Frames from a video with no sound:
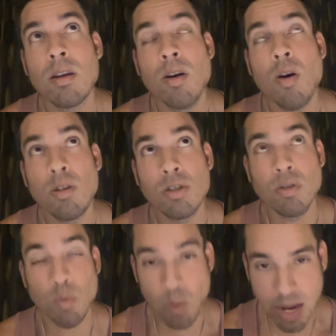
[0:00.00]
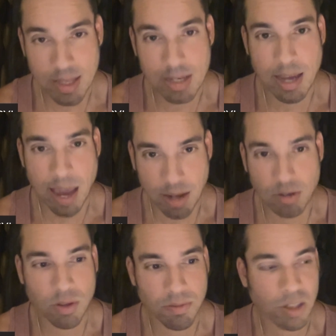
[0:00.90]
also the way that he
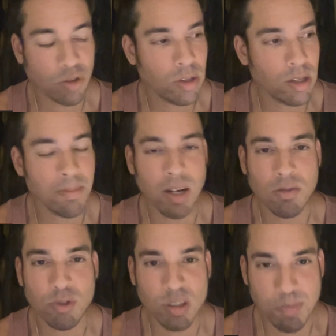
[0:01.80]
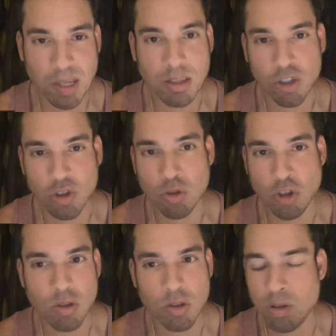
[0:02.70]
handled the victory, the amount of respect that he showed
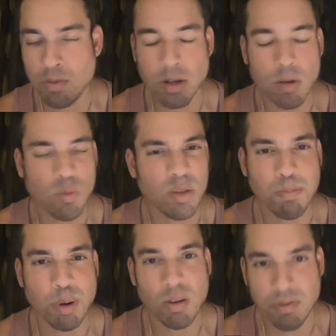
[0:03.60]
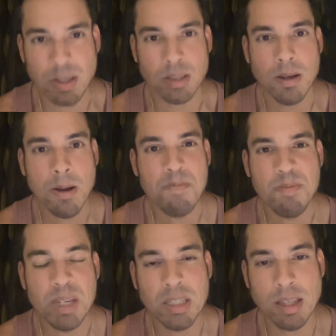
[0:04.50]
Charles Oliveira was perfect,
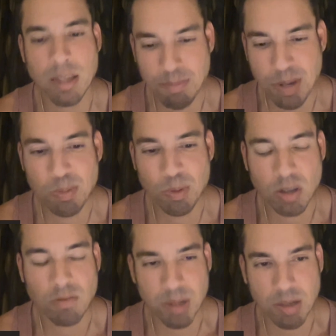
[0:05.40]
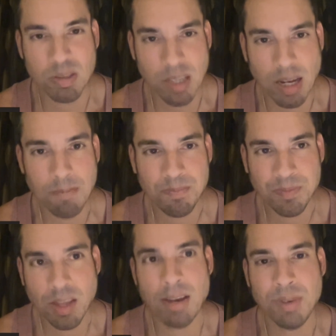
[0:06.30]
because I think people could have been upset
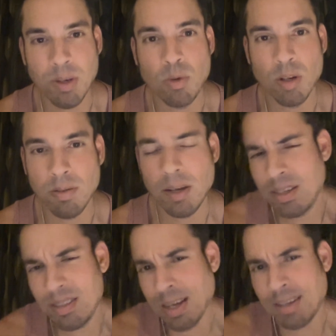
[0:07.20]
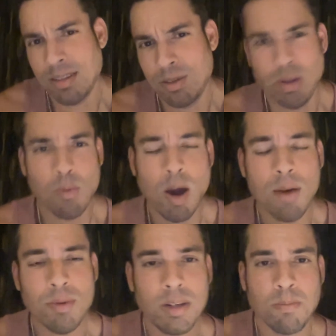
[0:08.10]
if he would have, and he's not going to do that. Why
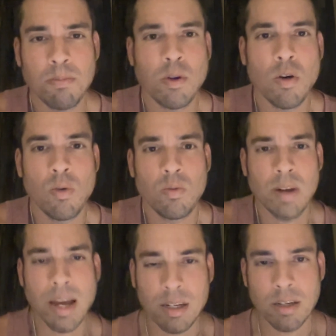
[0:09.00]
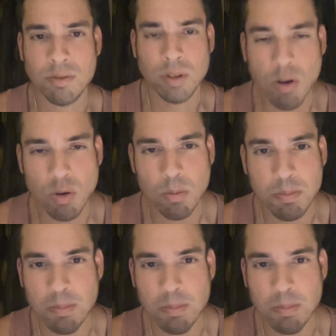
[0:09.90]
would he go negative and go